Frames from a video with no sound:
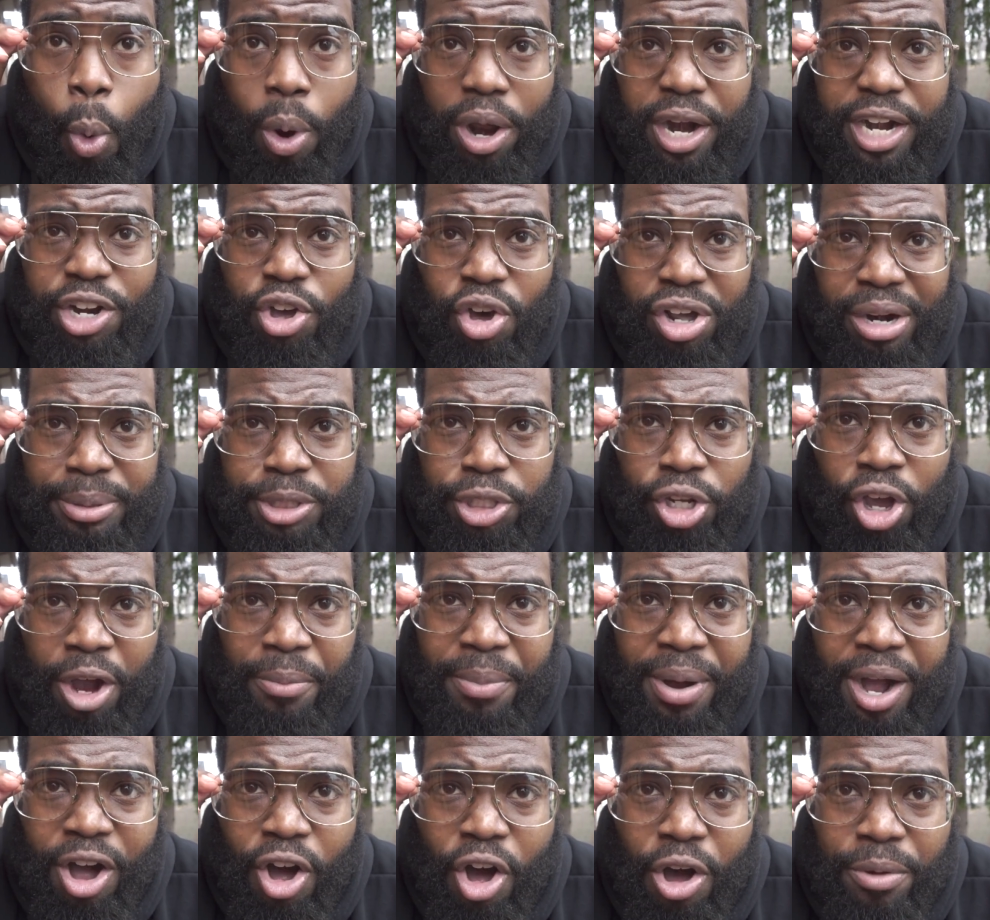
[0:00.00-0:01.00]
Wanna know what I'm
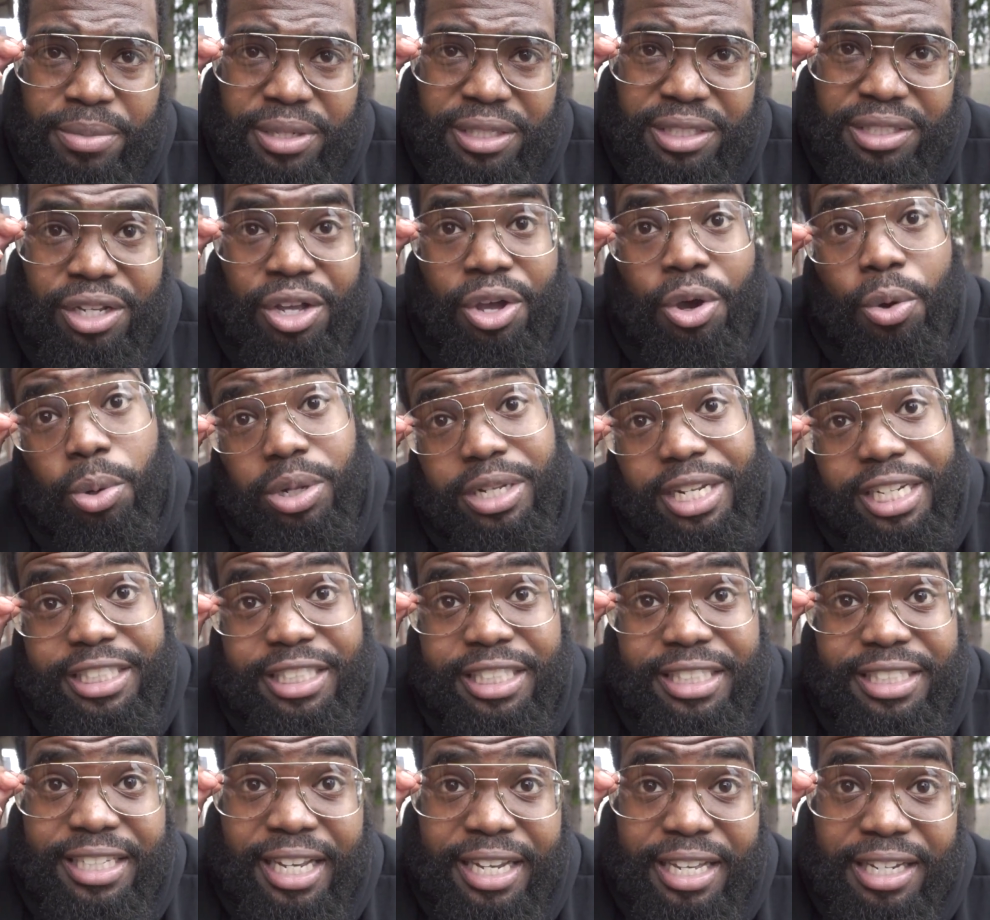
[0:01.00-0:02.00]
talking about, homies? Well, let's
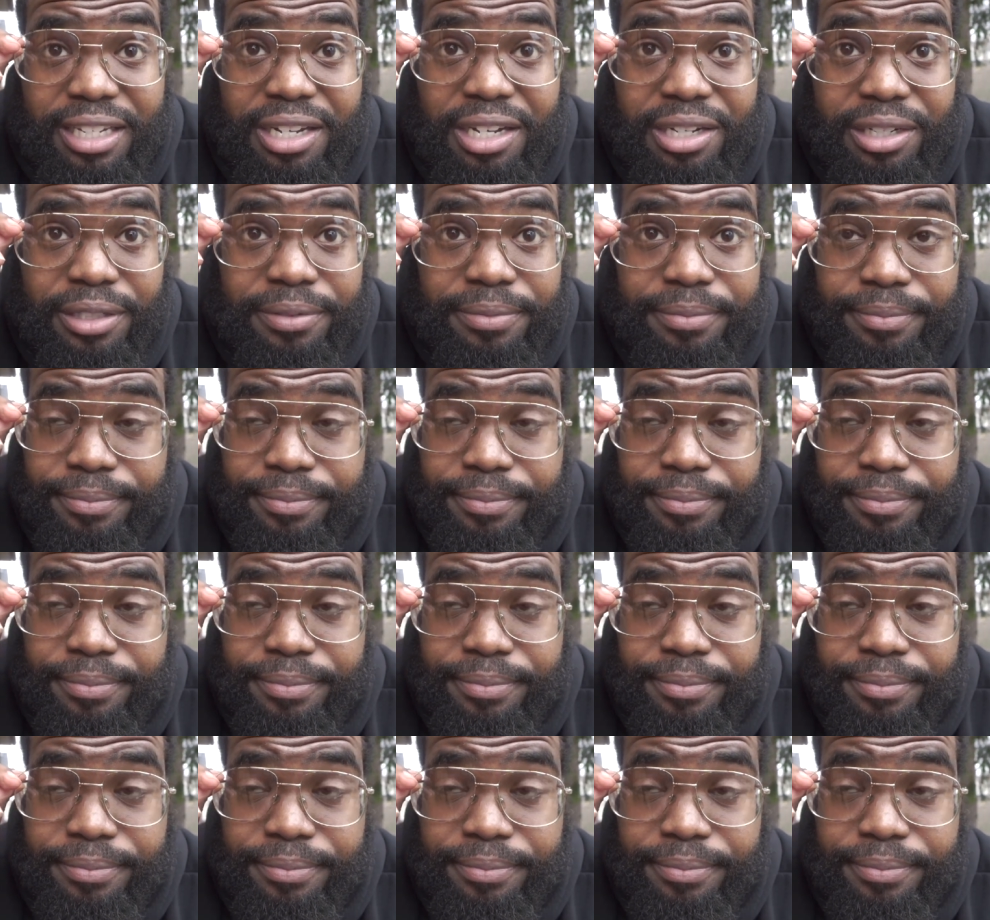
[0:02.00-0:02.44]
just take a look.